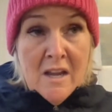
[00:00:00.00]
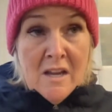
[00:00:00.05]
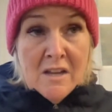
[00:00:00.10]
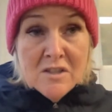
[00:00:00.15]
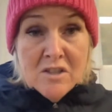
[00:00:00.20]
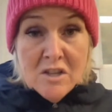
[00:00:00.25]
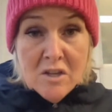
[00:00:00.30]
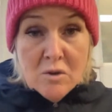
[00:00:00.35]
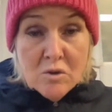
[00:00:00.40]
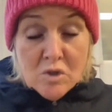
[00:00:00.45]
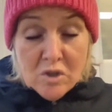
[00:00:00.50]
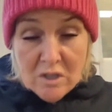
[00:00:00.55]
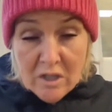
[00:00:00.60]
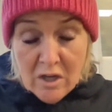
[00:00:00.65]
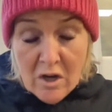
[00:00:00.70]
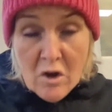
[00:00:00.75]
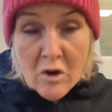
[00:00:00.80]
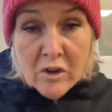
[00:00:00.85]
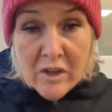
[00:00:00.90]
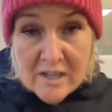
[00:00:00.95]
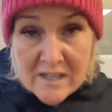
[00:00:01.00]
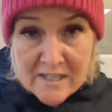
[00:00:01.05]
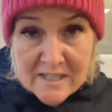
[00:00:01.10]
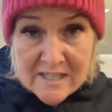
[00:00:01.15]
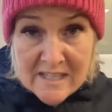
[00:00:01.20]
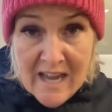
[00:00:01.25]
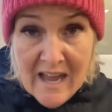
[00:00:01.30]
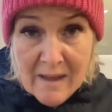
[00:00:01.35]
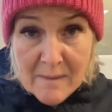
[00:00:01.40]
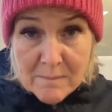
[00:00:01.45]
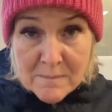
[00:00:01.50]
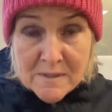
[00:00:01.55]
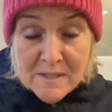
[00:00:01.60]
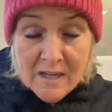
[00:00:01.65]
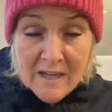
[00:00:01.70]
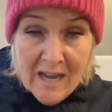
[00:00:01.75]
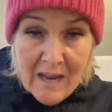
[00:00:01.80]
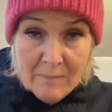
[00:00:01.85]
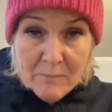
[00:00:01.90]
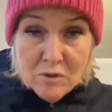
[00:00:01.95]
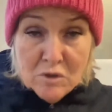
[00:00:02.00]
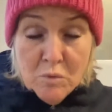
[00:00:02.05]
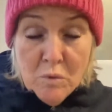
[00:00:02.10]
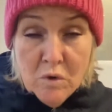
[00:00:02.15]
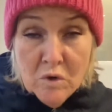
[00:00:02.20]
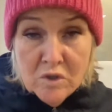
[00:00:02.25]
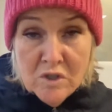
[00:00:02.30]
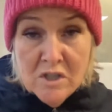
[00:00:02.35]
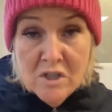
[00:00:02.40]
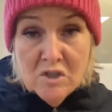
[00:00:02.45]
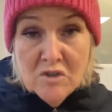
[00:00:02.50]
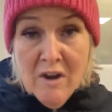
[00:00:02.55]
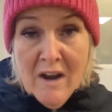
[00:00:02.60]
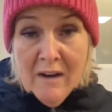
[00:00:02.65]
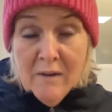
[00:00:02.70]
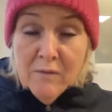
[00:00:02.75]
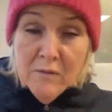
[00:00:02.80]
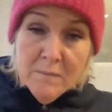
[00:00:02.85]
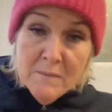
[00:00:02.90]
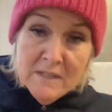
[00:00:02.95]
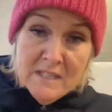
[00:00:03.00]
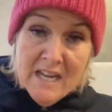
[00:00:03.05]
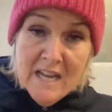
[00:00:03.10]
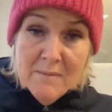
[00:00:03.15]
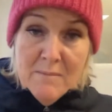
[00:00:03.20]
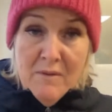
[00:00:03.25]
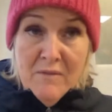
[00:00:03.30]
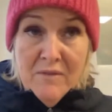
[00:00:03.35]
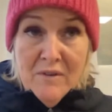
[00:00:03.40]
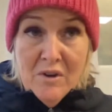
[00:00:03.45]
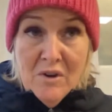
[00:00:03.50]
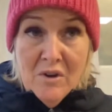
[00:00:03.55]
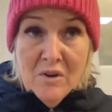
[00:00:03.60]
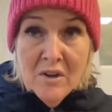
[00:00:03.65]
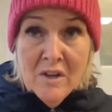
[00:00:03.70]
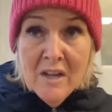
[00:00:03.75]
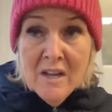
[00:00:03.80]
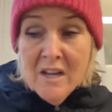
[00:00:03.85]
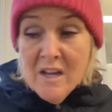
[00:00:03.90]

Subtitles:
So you just log your steps and how much water you drank from the day before,